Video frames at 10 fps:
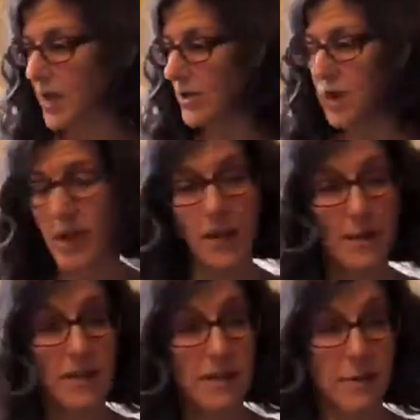talking
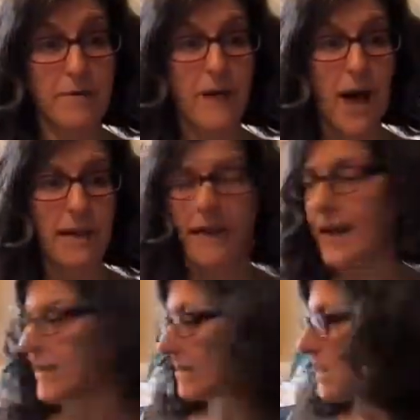about some of the
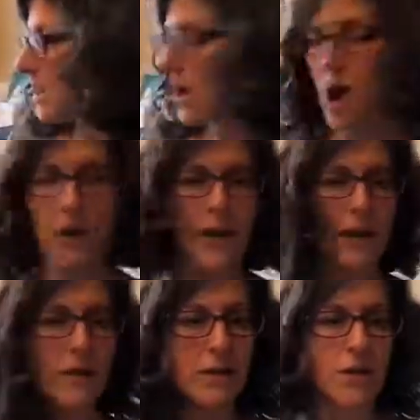highlights. All right,
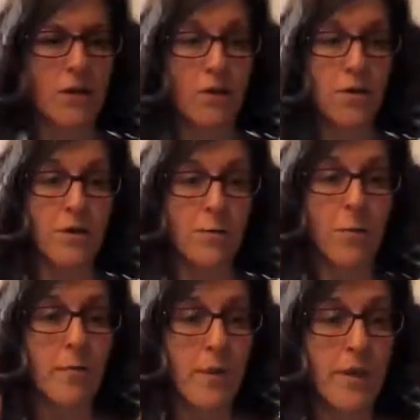so the
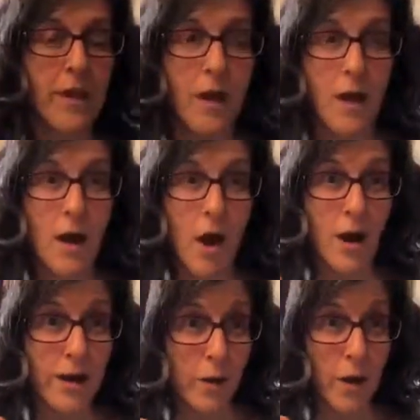
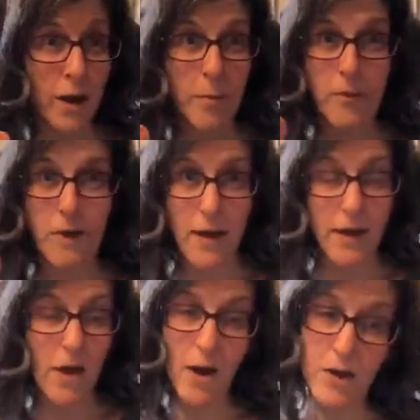argan oil, Moroccan
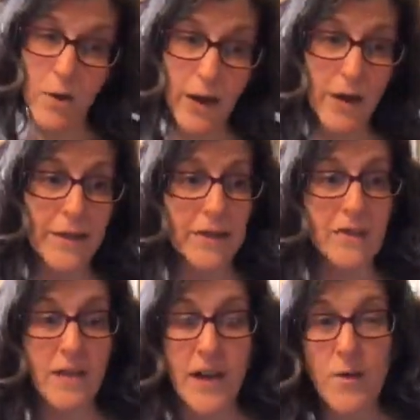argan oil, this is
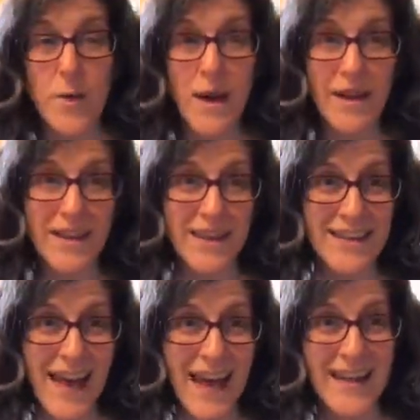another one. This
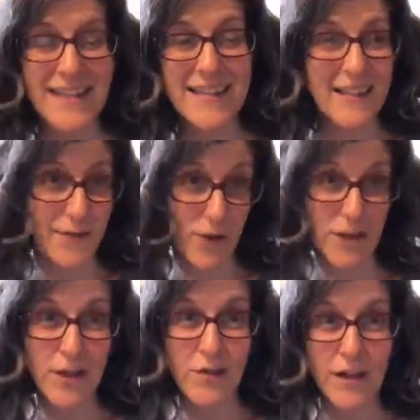has, the first
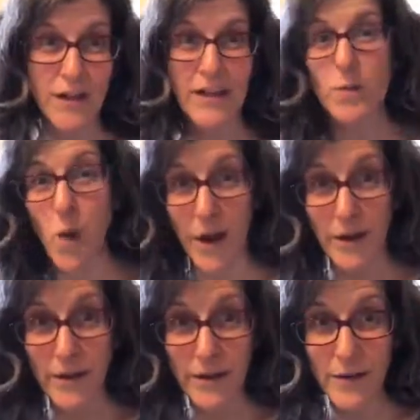ingredient is
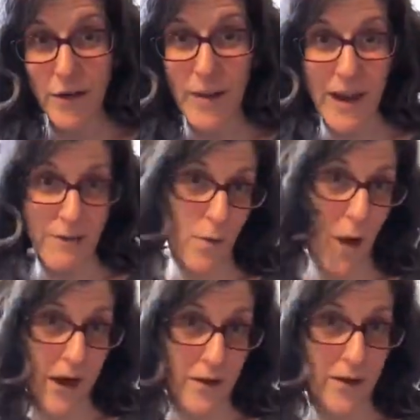water. You're paying for
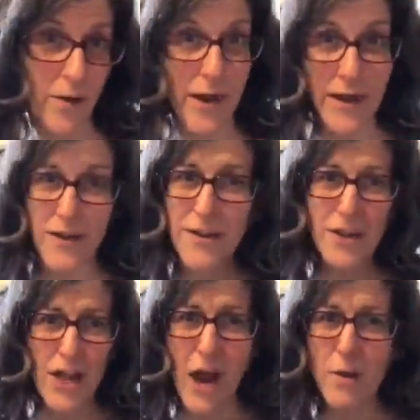water, okay? You're in the
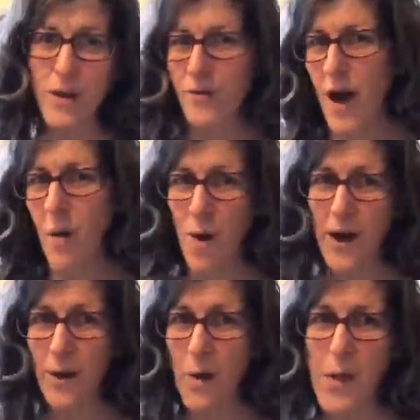shower, you've got
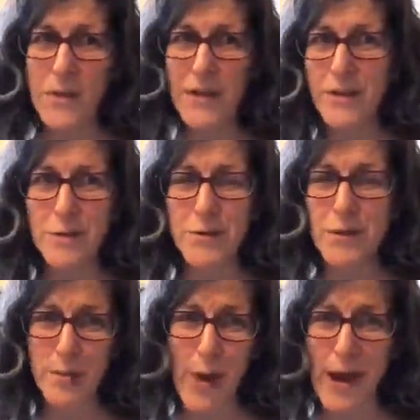water. Why wouldn't you use
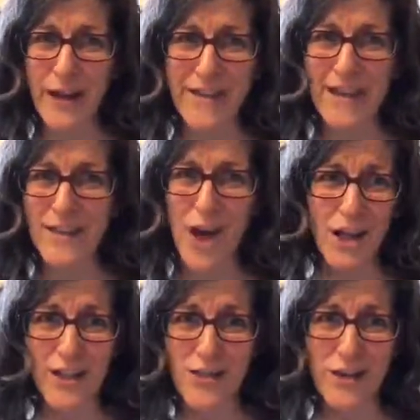a product that's
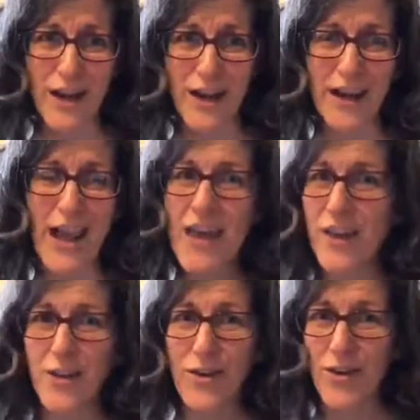concentrated?
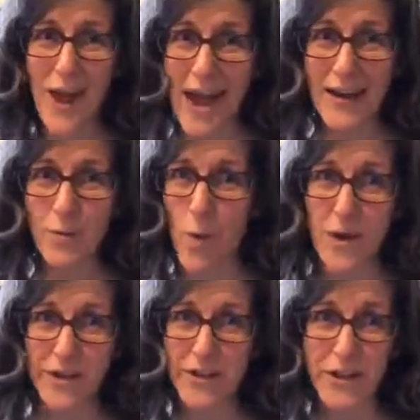You're adding
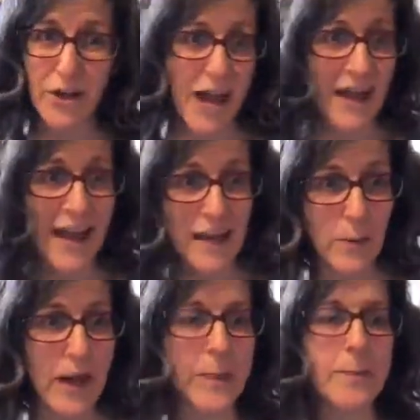water to your head
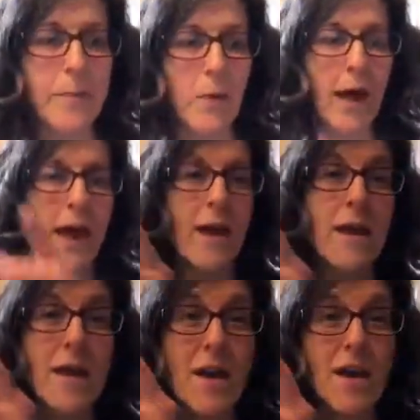anyway, okay?
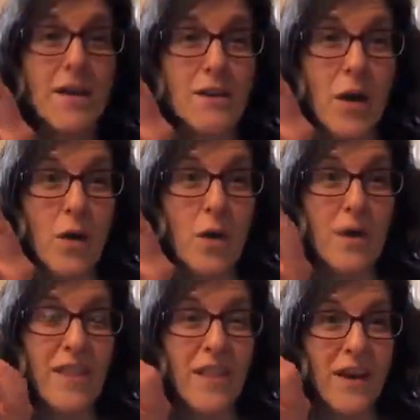So
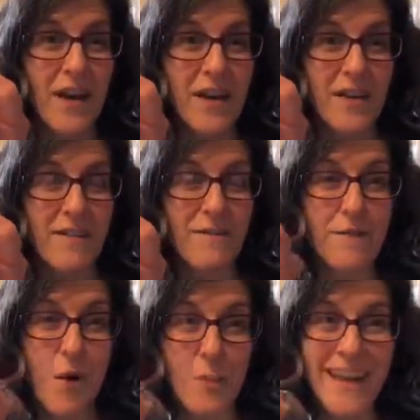the
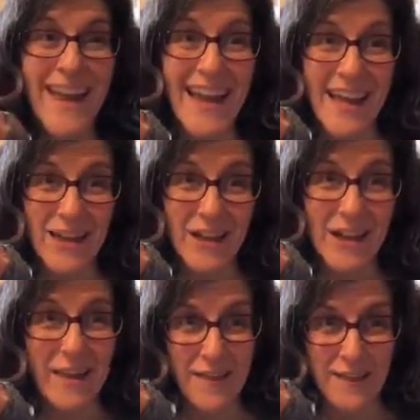foaming agent
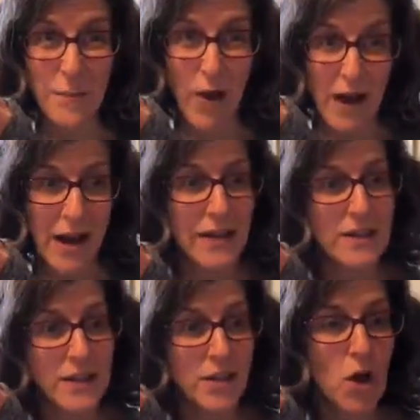in this product is